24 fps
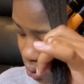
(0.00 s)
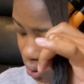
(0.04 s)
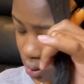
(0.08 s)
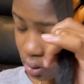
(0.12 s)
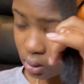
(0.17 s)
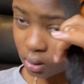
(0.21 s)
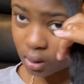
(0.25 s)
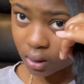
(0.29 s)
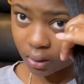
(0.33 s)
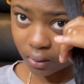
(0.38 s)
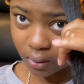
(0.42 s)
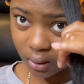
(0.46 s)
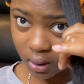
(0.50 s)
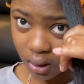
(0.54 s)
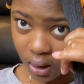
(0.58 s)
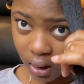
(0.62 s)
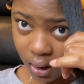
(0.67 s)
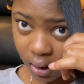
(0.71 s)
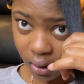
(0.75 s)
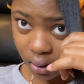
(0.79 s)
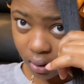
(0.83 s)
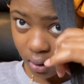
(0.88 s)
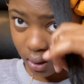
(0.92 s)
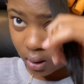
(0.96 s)
So
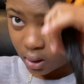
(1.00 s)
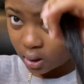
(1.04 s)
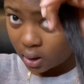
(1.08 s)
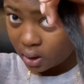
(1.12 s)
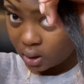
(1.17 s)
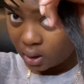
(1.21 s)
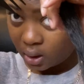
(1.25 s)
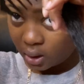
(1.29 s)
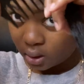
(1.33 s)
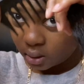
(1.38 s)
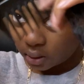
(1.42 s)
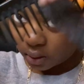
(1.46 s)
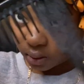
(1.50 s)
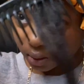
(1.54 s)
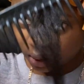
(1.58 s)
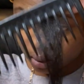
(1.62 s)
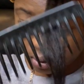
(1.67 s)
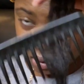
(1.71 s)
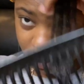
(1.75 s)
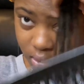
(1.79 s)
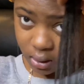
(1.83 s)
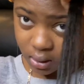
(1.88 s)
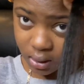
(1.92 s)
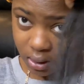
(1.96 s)
again, you're
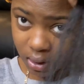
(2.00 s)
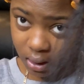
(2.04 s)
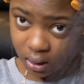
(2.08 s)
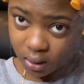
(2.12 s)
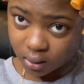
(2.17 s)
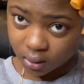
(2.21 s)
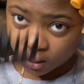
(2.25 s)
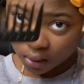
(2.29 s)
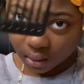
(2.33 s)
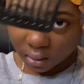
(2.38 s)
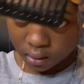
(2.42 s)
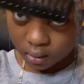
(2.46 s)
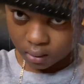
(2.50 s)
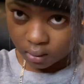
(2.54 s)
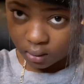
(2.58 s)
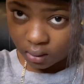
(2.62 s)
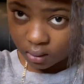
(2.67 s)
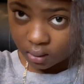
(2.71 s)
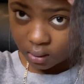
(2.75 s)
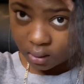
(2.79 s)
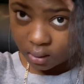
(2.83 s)
gonna detangle,